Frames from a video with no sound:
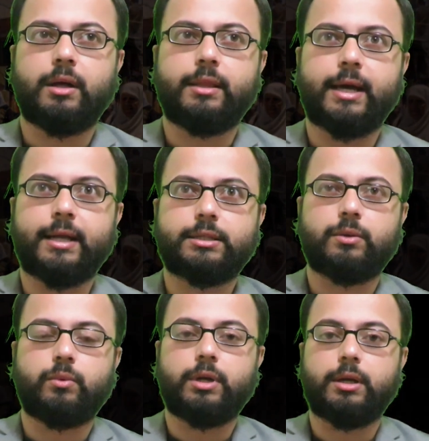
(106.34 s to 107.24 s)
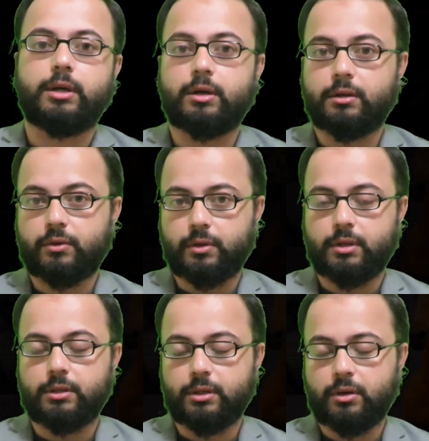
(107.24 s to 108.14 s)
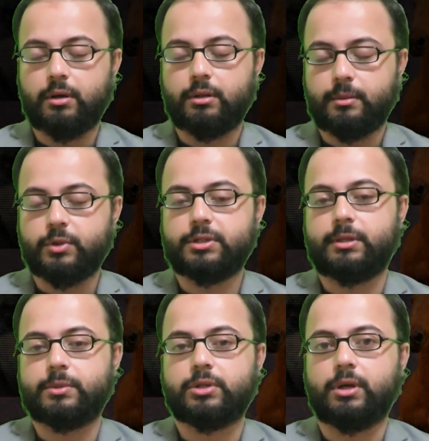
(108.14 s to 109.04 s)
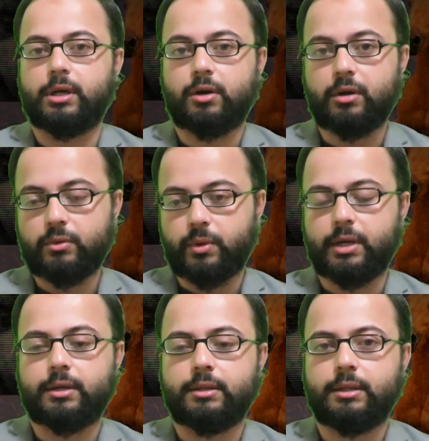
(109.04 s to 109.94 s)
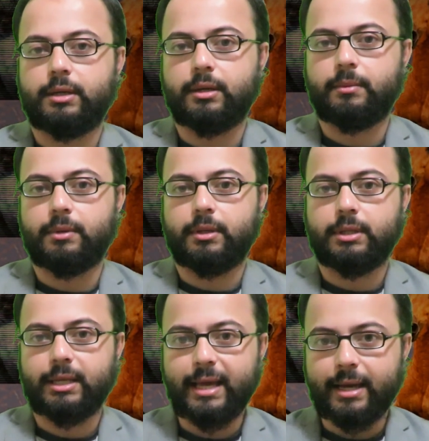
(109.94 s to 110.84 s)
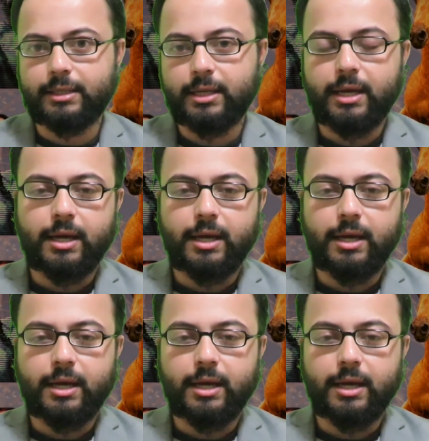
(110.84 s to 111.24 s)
that the Muslims conquered the land,